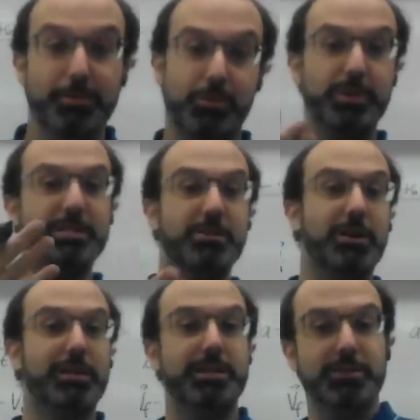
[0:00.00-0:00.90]
But we
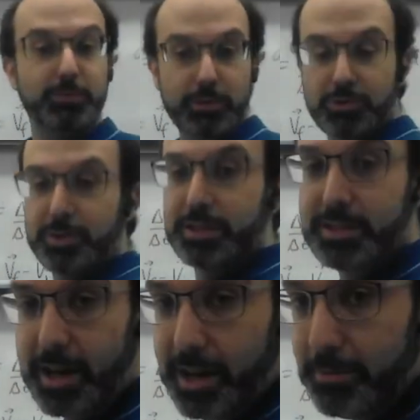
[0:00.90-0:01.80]
saw this when we were doing the
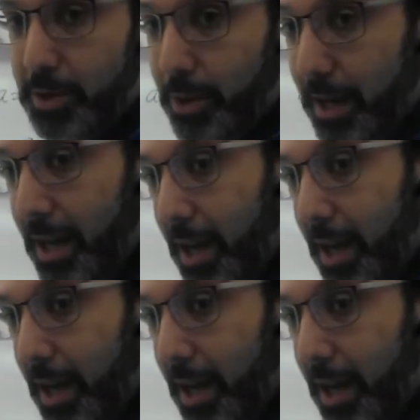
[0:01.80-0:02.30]
time unit.